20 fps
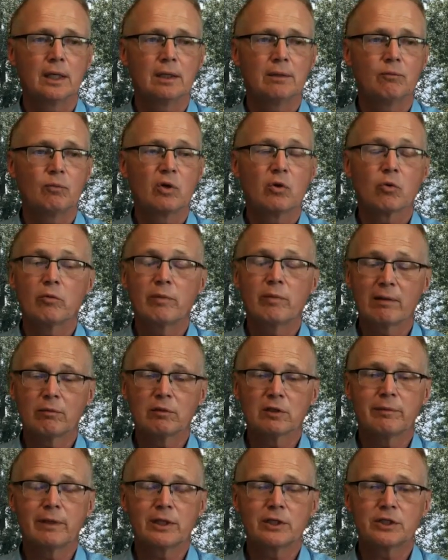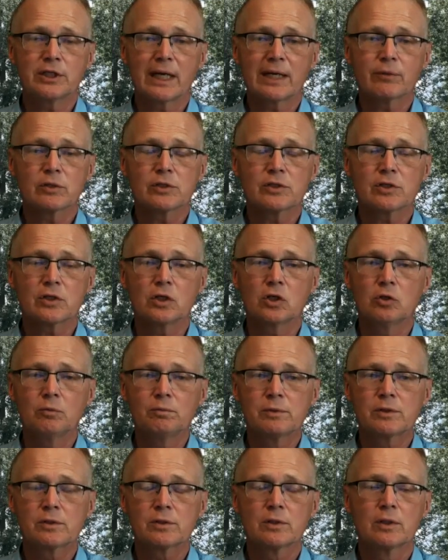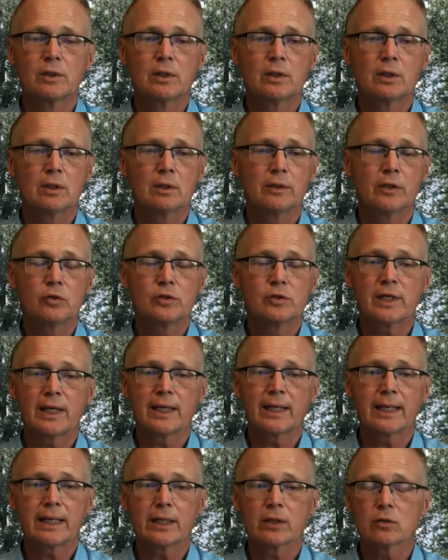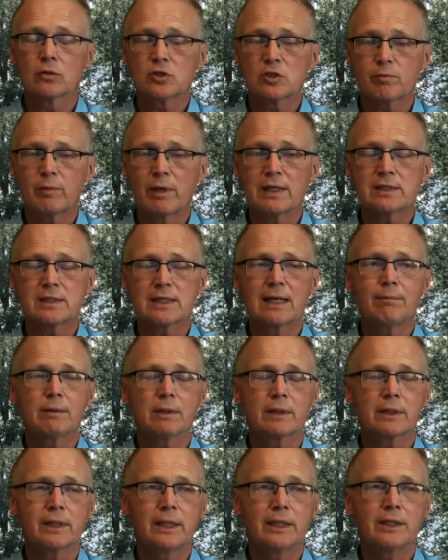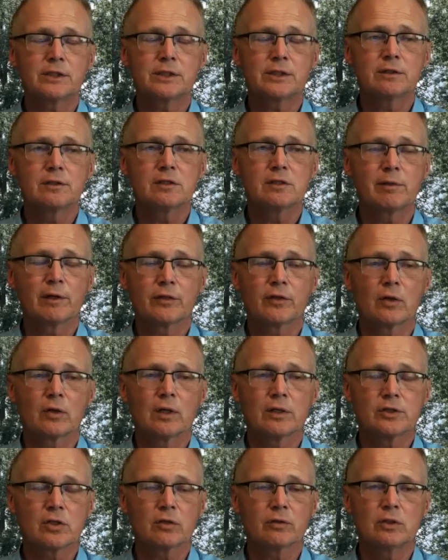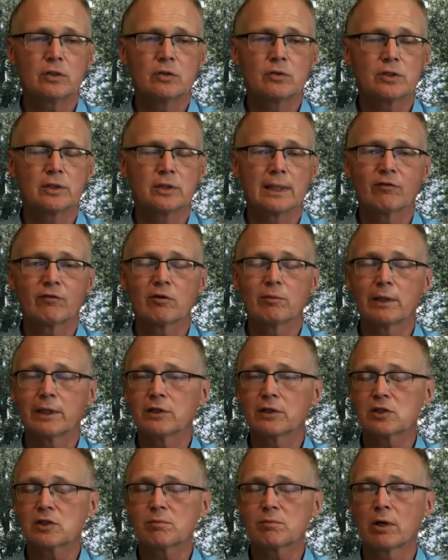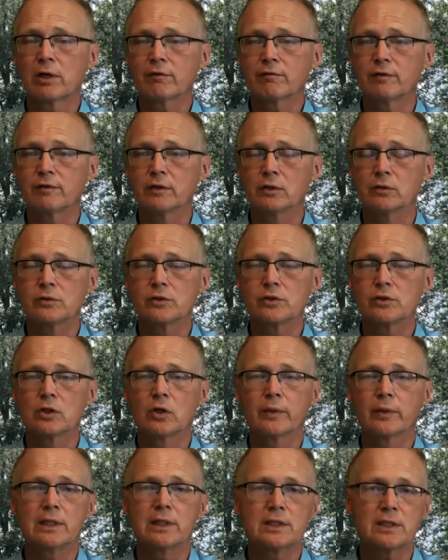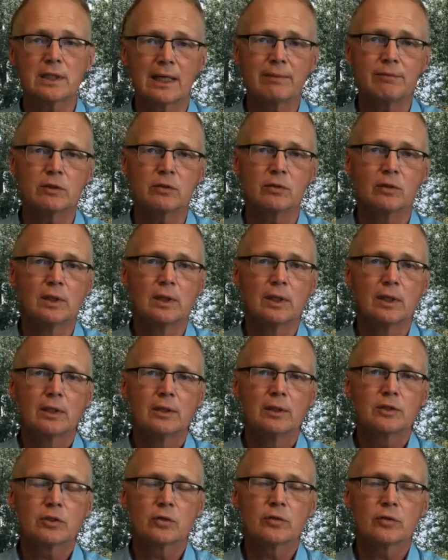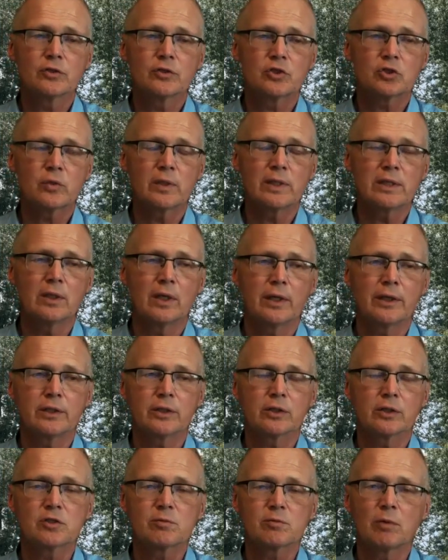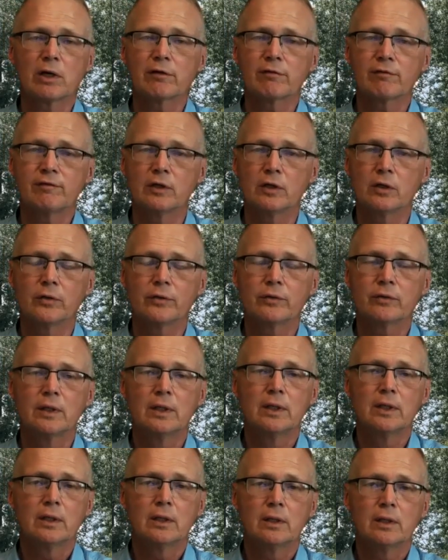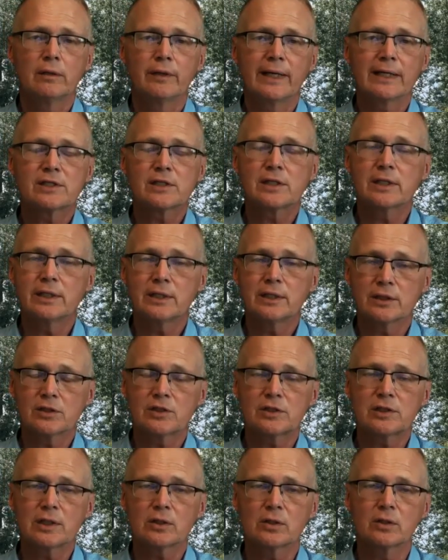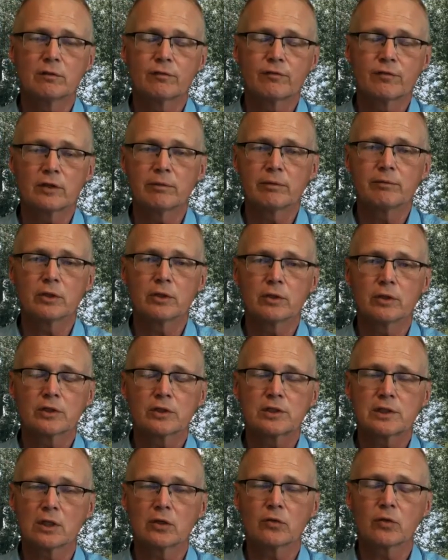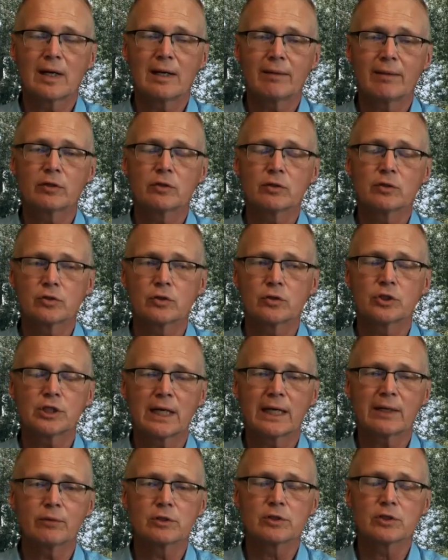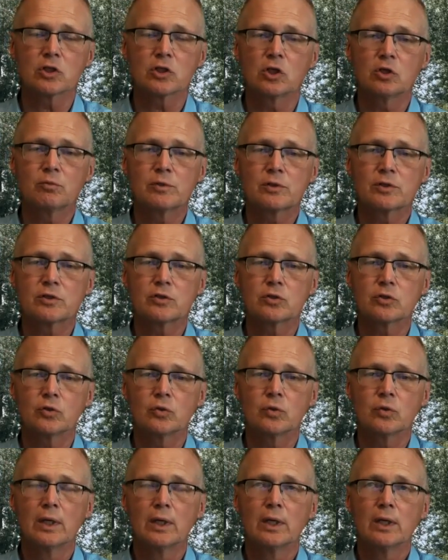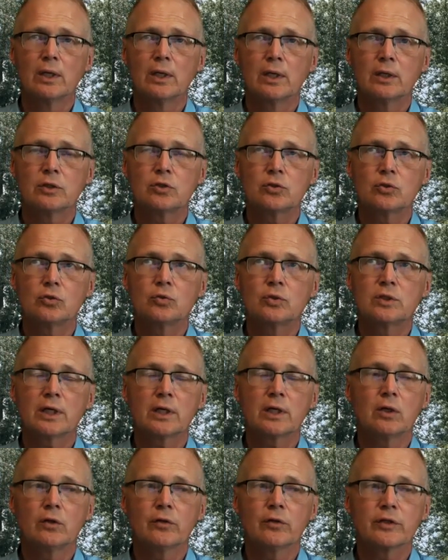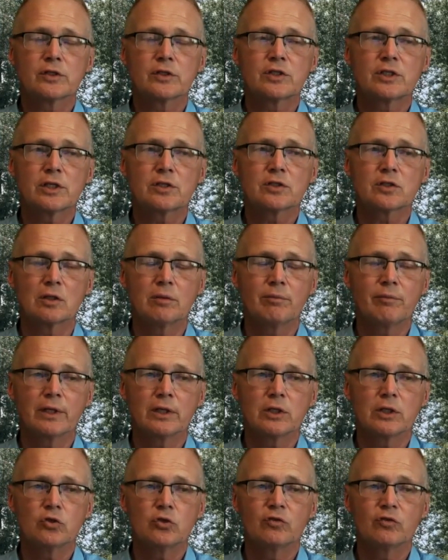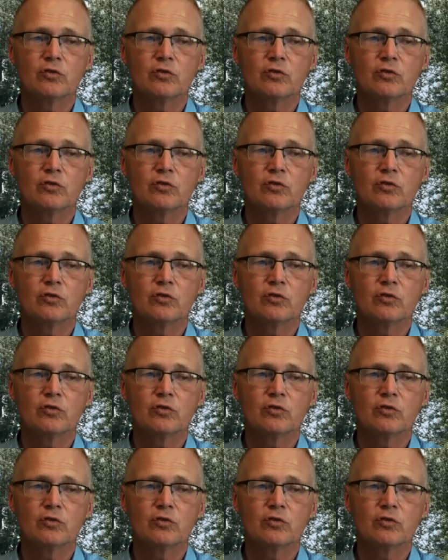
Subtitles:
We were able to make gyroscopes. Those had aerospace applications, but they're also used in everybody's smartphones. Anytime you turn the screen on your smartphone, that's getting a signal from your accelerometers or gyroscopes to tell the system that you've